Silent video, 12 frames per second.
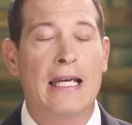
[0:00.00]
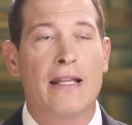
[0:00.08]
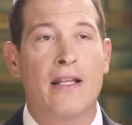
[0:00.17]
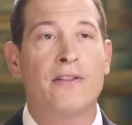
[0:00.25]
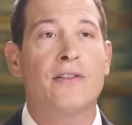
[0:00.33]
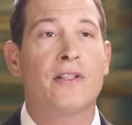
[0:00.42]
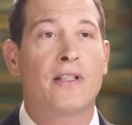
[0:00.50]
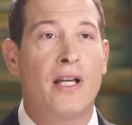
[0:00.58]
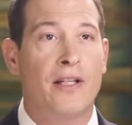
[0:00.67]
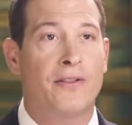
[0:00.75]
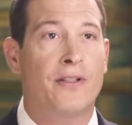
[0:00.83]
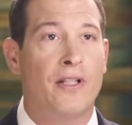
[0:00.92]
This is a
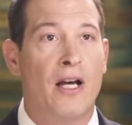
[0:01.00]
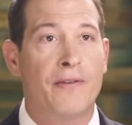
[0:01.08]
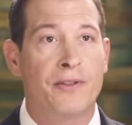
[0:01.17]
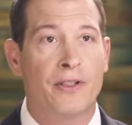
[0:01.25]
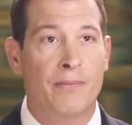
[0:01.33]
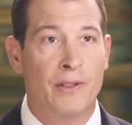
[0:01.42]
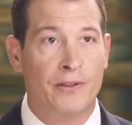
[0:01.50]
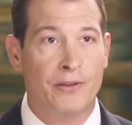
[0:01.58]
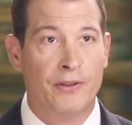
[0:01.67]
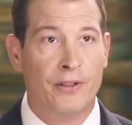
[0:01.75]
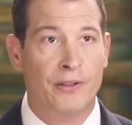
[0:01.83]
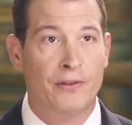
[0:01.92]
test that the officer
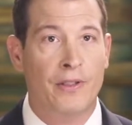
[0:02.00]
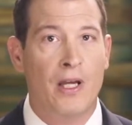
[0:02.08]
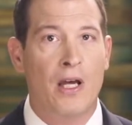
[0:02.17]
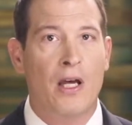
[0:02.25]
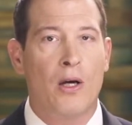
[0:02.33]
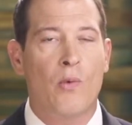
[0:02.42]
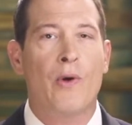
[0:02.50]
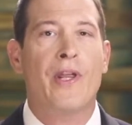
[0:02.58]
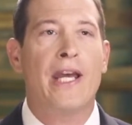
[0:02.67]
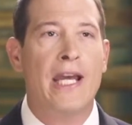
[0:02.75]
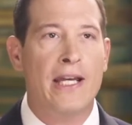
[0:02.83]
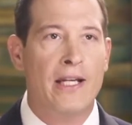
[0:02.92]
administers with
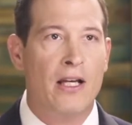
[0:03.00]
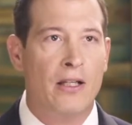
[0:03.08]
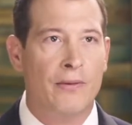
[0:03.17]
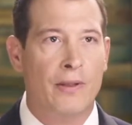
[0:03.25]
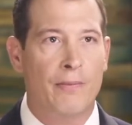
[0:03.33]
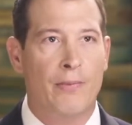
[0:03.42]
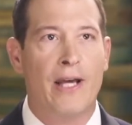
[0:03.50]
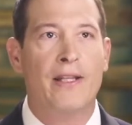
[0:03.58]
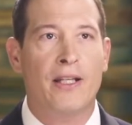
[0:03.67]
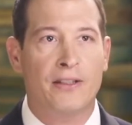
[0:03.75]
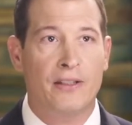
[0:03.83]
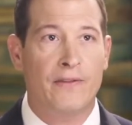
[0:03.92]
a handheld breath
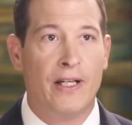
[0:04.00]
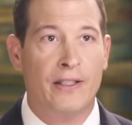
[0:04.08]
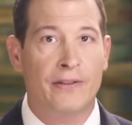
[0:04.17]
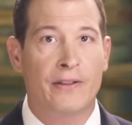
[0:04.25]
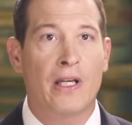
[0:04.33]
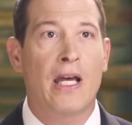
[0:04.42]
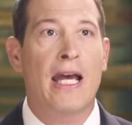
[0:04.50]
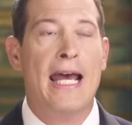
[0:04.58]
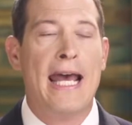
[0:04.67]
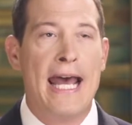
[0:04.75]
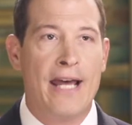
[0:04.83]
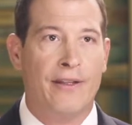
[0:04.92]
test device
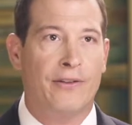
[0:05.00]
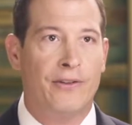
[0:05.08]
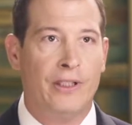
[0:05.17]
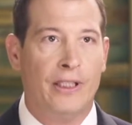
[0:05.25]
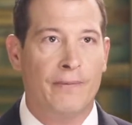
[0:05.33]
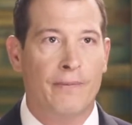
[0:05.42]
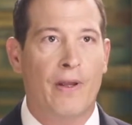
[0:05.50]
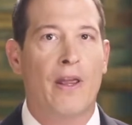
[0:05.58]
at the scene.